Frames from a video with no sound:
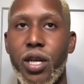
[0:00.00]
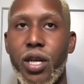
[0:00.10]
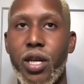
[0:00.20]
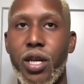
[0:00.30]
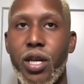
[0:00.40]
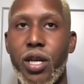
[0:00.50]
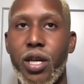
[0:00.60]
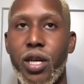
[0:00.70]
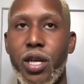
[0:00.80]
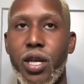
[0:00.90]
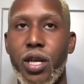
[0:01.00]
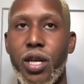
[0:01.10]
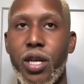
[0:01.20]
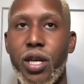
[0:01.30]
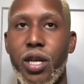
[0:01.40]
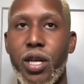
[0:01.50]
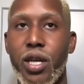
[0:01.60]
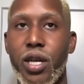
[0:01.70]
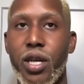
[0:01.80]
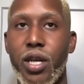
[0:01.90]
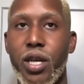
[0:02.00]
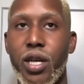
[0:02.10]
[no speech]